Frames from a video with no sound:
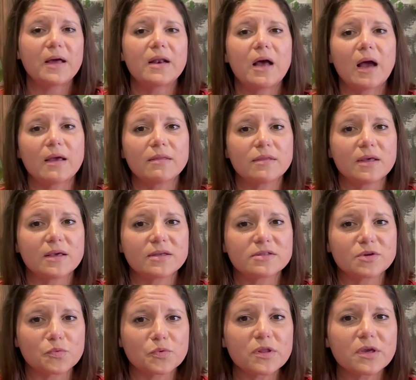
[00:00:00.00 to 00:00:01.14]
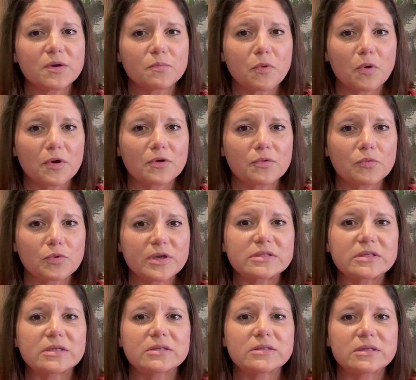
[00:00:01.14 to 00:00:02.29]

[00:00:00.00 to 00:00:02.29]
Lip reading: But I think it's a really important reason